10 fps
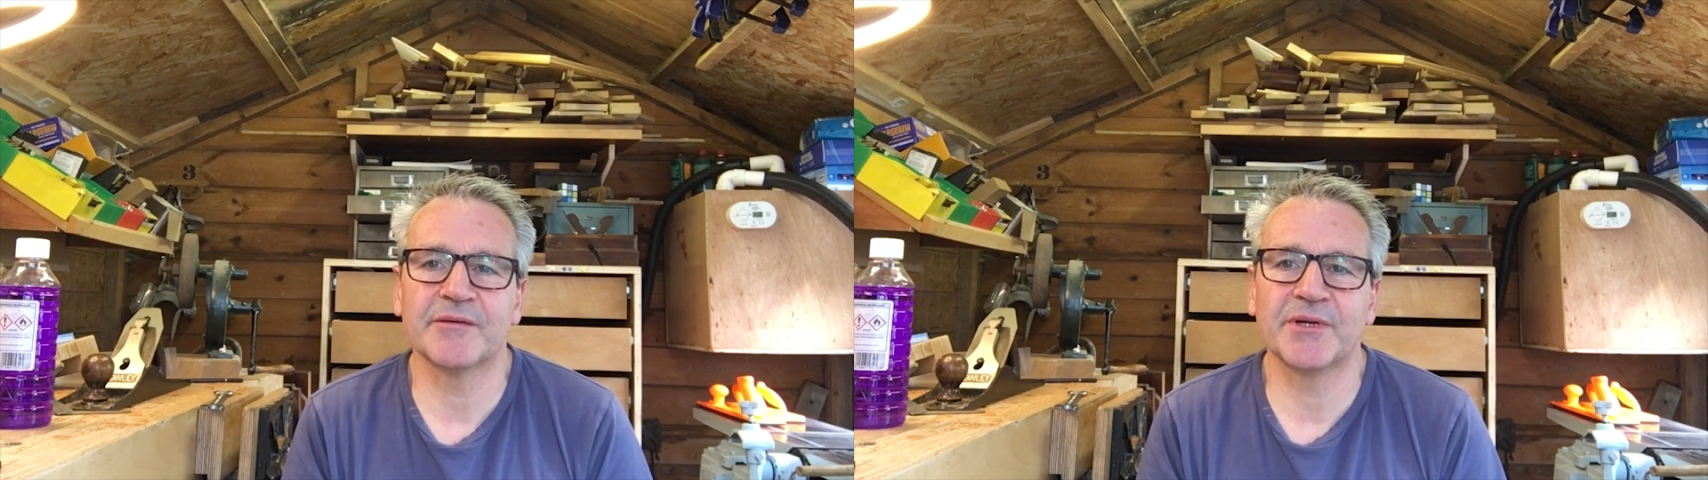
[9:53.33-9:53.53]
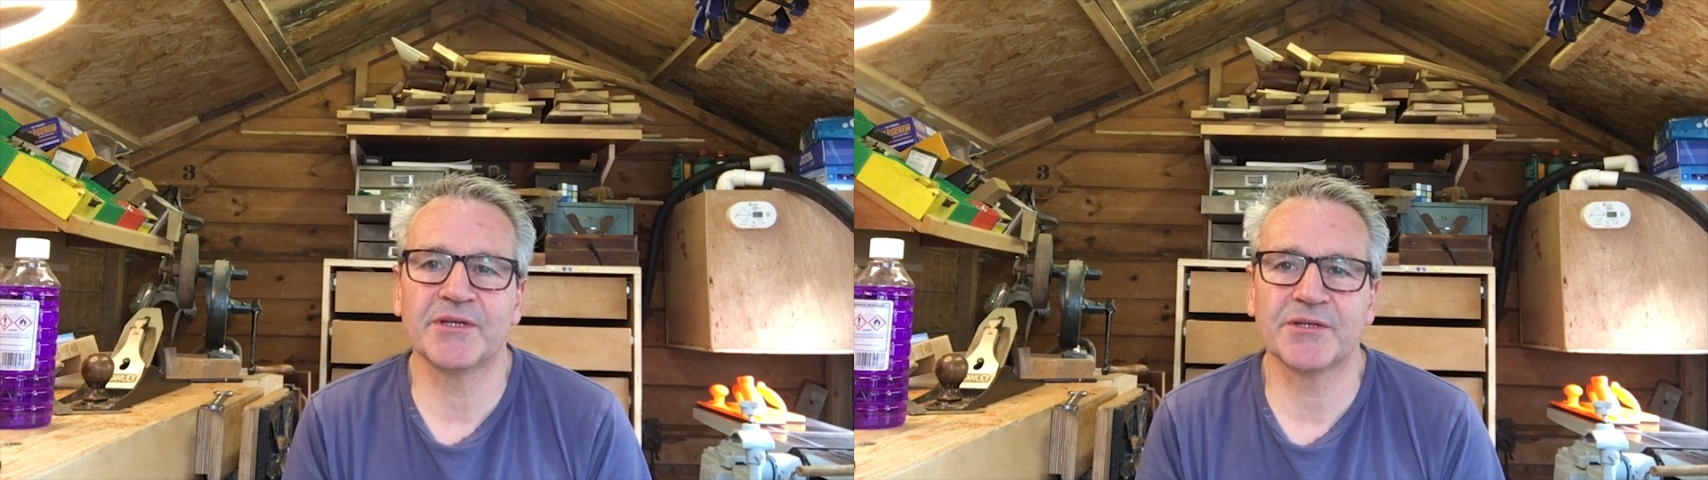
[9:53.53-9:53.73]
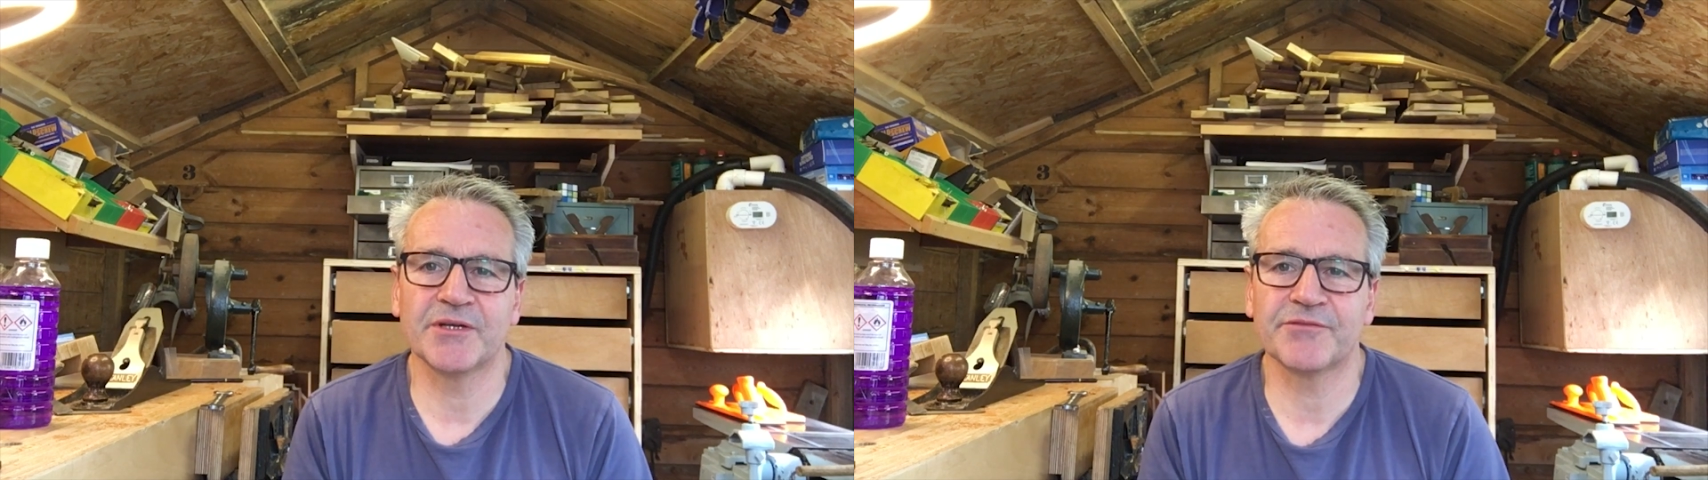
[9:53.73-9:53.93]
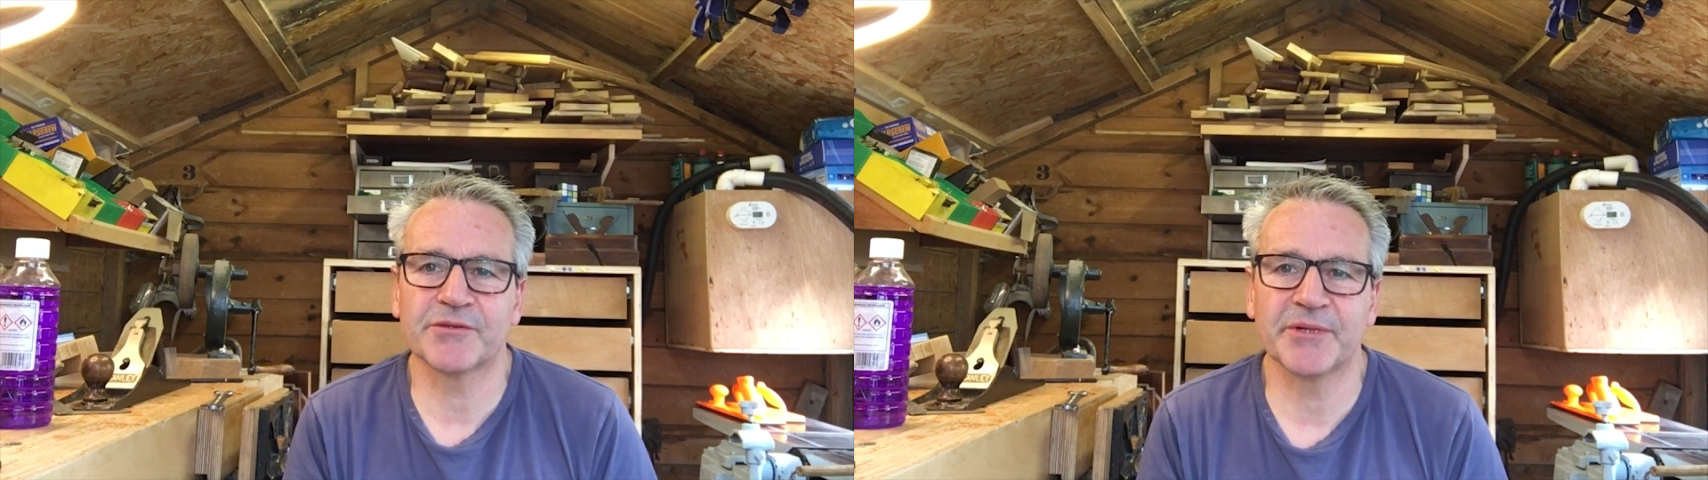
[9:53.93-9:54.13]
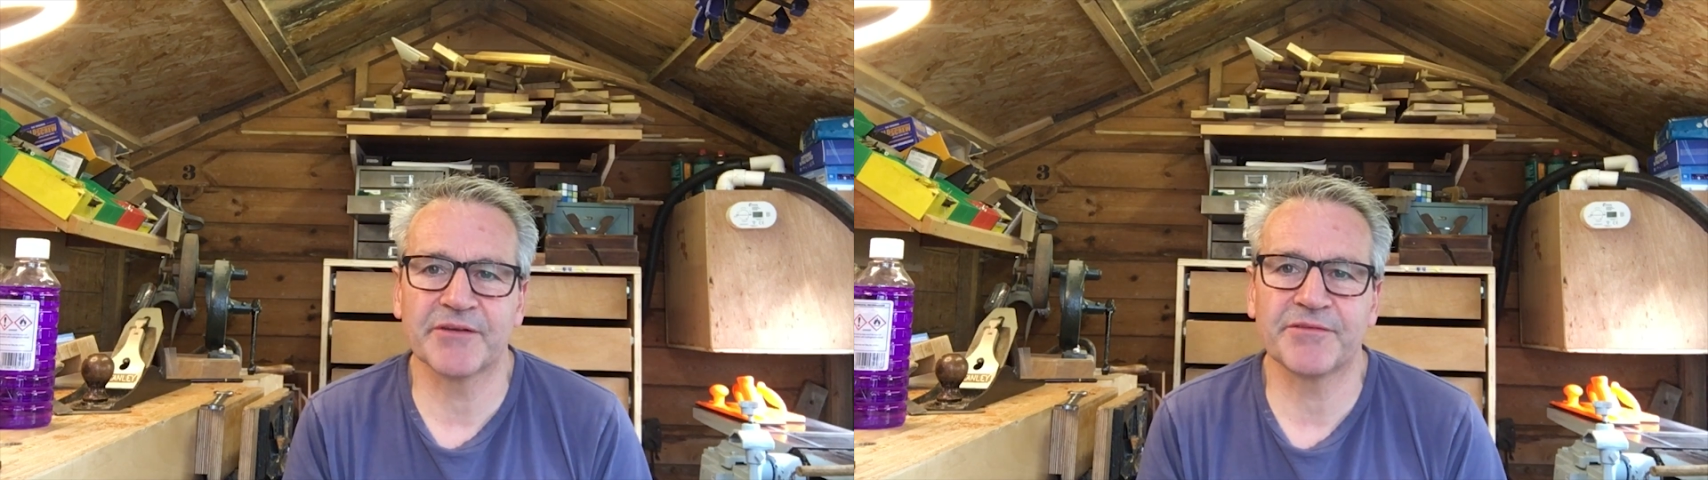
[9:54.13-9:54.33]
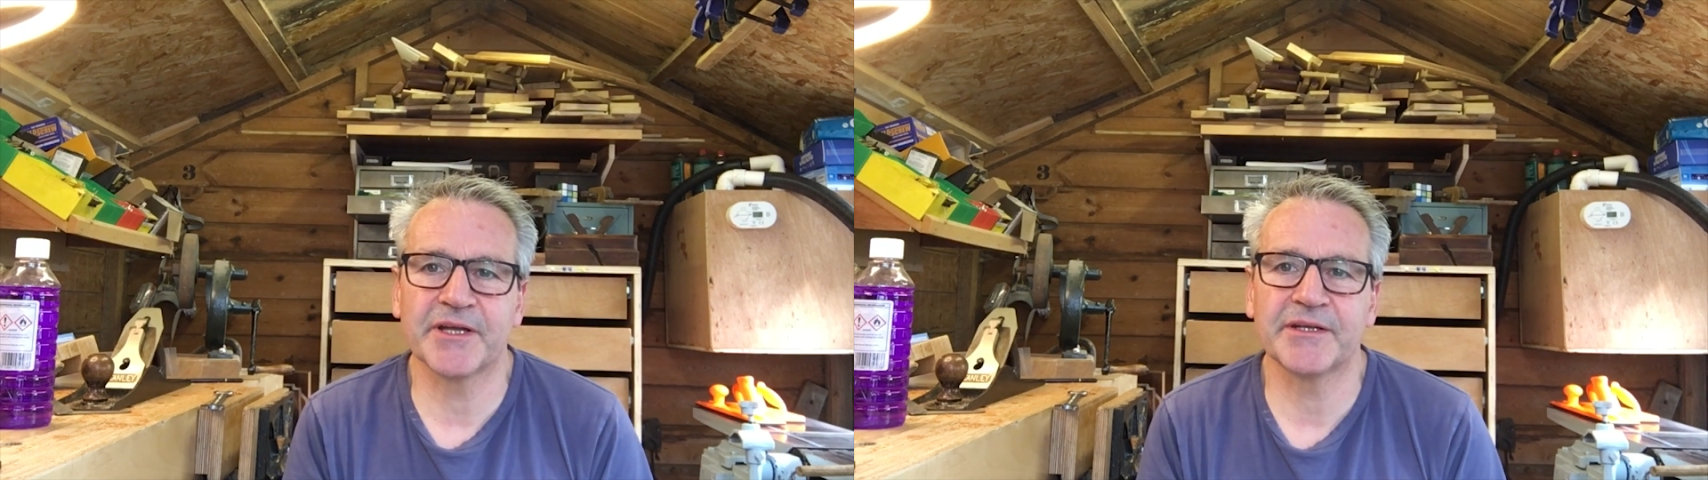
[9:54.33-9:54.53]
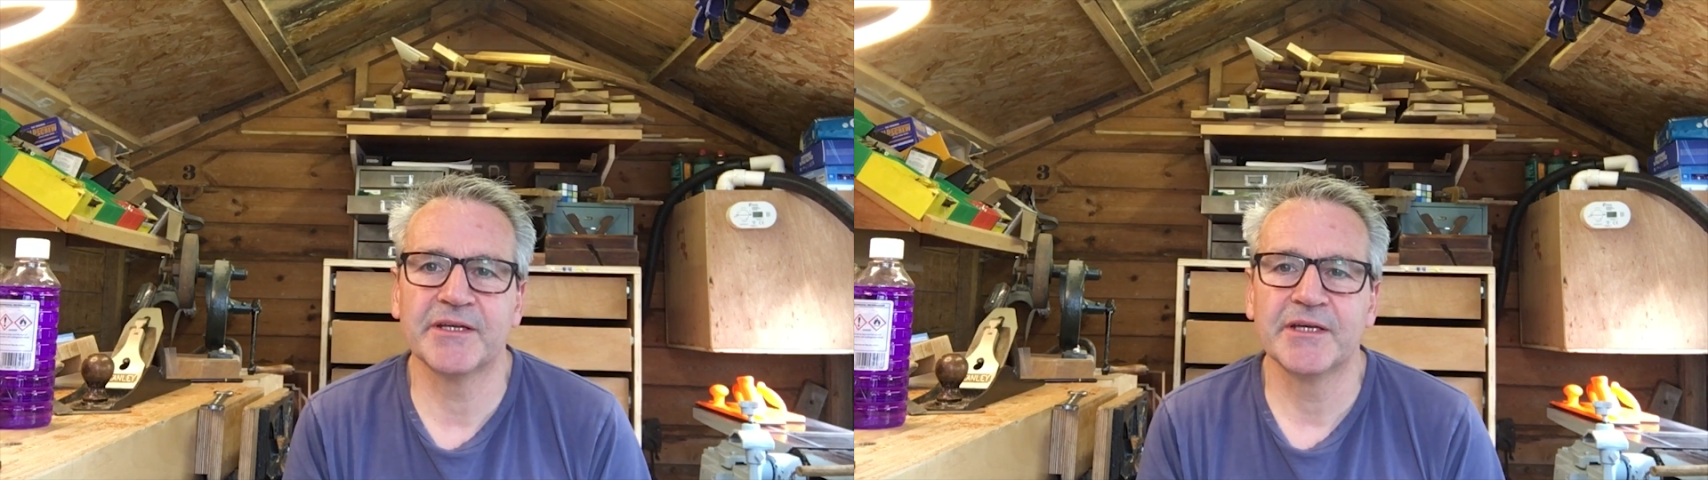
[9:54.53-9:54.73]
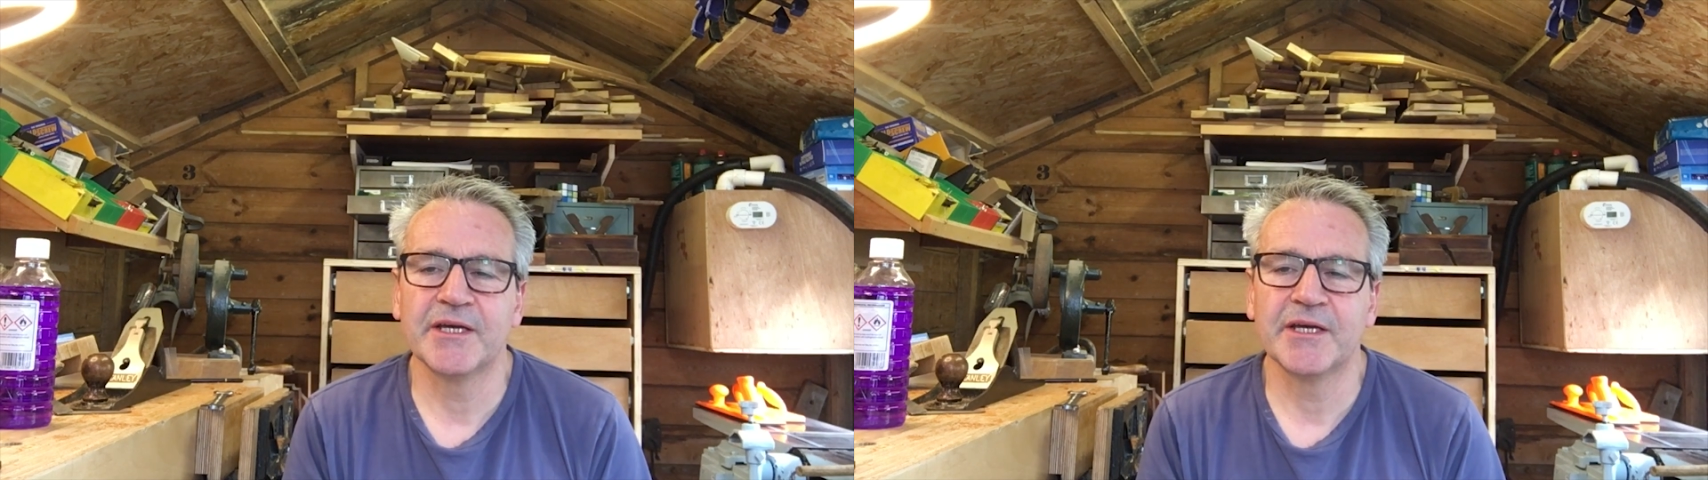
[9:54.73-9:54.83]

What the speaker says: I'm only doing it for a bit of fun.